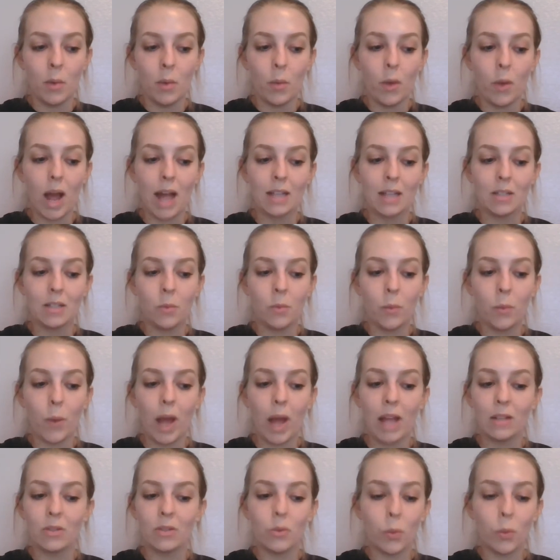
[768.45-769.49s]
"Wat,
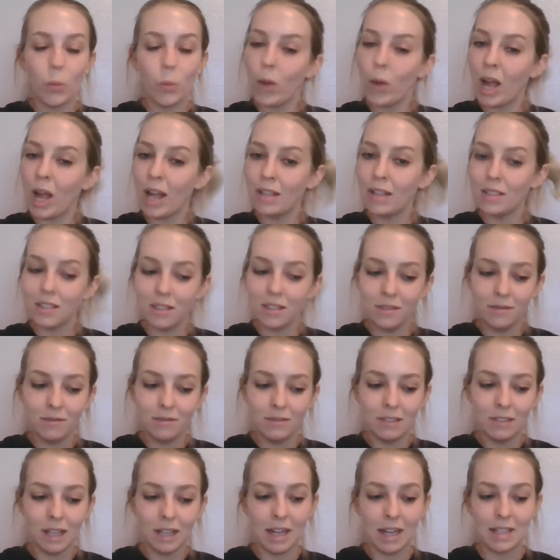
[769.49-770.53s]
wat, wat,"
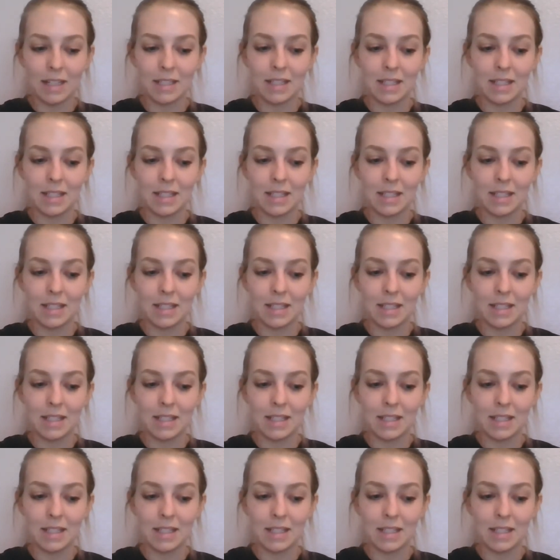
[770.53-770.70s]
I